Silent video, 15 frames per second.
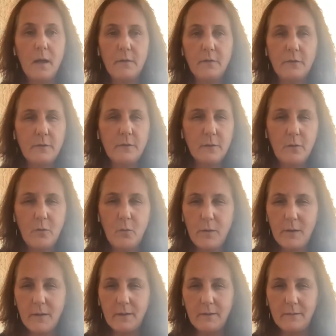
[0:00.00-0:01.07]
Just a
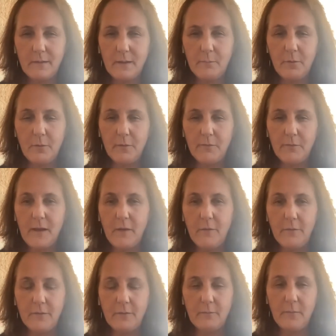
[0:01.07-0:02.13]
quick example of how
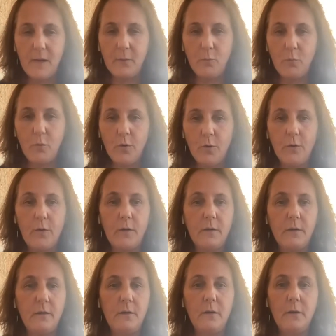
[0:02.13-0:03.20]
this might work,
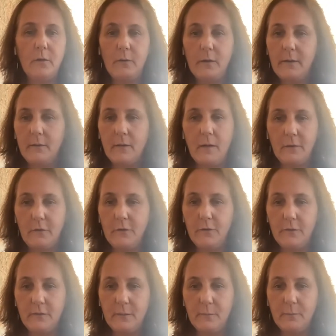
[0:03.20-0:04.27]
and I'll
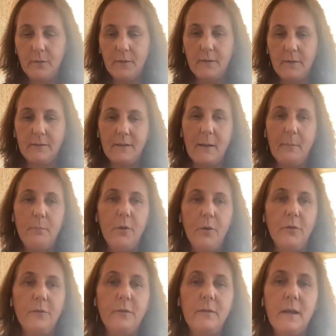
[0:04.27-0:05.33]
use simple
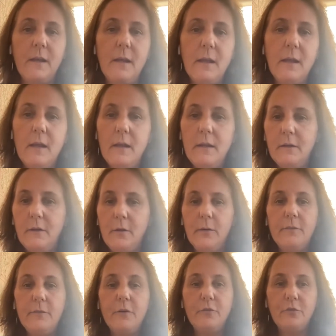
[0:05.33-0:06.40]
examples.
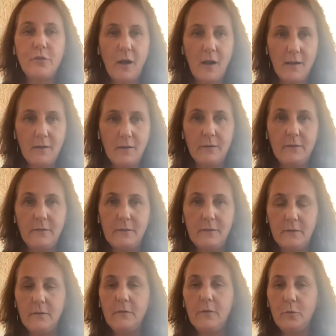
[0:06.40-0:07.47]
If a child is
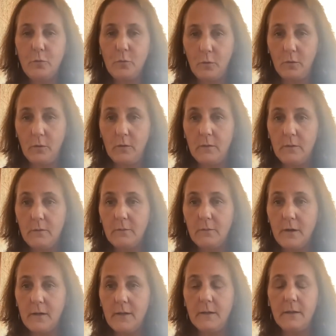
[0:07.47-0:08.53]
in school,
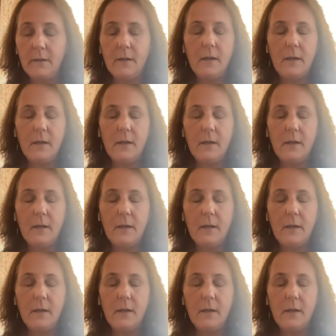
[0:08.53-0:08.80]
right,